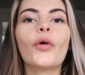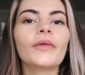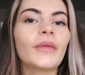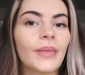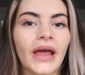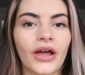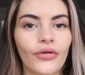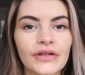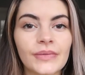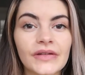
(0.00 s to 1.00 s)
course I'm gonna make it
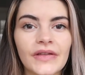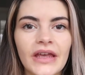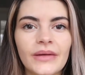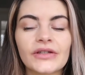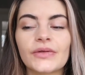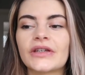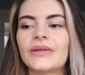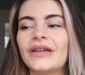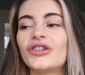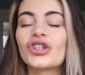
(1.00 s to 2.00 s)
Christmas themed, so it's
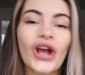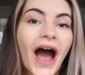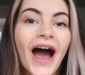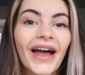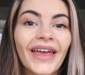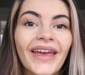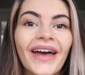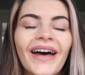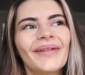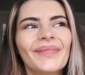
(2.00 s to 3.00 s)
gonna be chai,
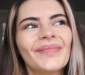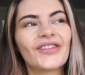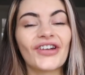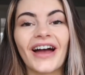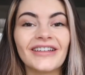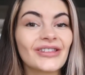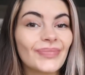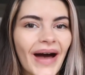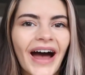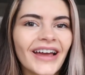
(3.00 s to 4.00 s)
chai
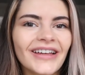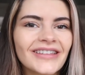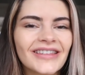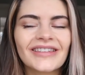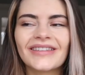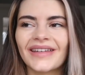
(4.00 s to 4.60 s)
spice.